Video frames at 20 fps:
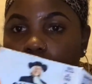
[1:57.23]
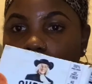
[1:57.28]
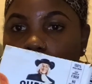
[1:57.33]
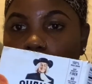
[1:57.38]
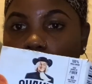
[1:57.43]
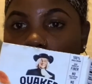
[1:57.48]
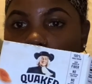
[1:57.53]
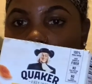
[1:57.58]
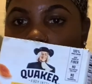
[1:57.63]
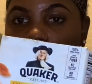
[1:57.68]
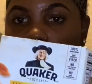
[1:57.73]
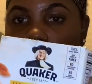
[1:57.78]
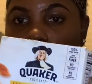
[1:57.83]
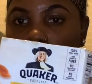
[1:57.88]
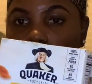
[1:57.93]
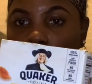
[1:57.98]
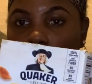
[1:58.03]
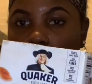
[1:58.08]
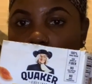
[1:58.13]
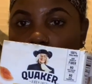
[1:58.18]
oatmeal
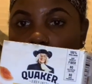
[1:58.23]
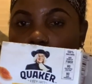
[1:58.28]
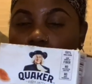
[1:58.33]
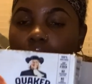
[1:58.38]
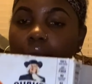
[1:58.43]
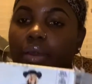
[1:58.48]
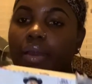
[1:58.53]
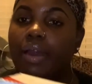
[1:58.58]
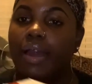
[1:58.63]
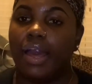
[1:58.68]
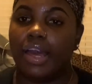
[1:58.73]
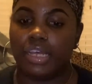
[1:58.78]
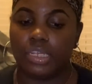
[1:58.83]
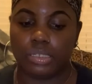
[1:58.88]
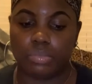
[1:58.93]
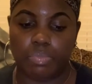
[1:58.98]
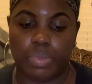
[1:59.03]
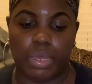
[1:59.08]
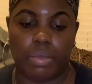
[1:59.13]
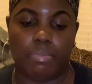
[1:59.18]
has
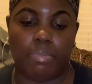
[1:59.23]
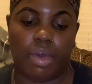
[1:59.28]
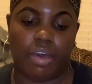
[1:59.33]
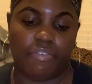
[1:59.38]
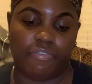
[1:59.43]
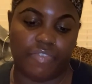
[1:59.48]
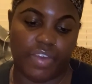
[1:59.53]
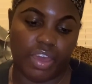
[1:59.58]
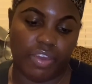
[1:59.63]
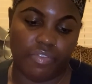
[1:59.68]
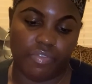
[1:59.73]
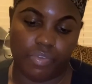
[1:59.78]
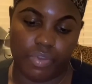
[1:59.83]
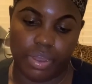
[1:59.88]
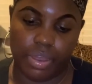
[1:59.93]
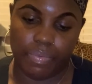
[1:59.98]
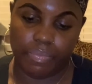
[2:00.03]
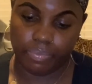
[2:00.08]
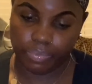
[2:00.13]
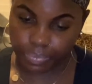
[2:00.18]
been my favorite.